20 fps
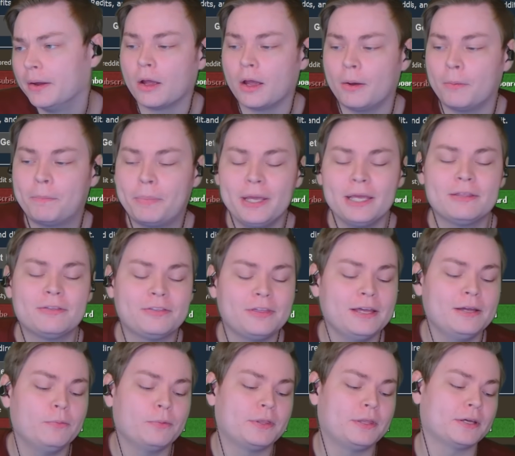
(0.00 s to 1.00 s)
A big
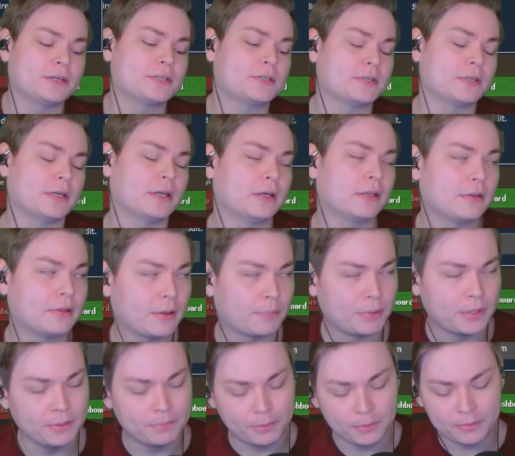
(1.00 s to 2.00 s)
thing with this that
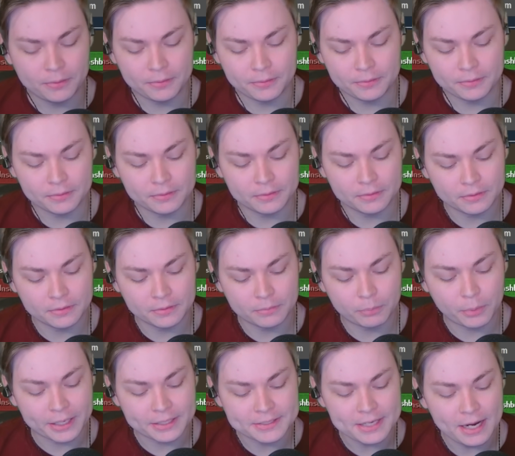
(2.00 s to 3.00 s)
people
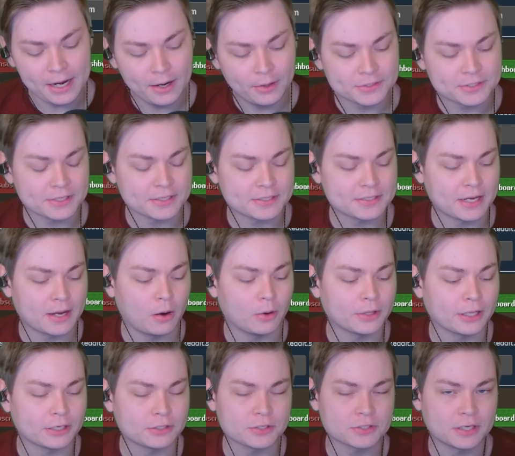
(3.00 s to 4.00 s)
break down is they say,
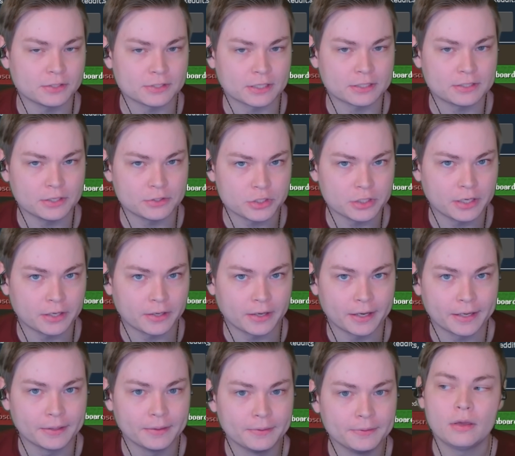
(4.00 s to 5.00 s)
oh, that just sounds like
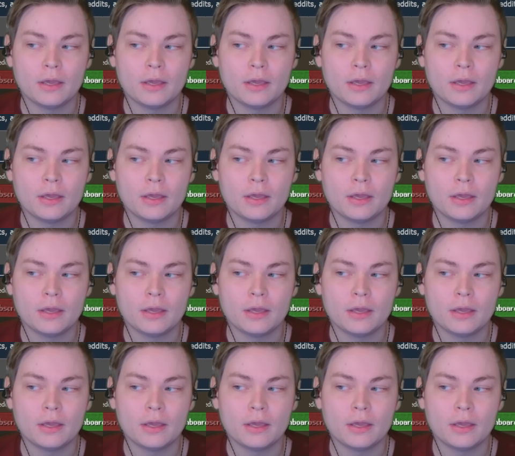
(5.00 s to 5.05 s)
dungeoneering.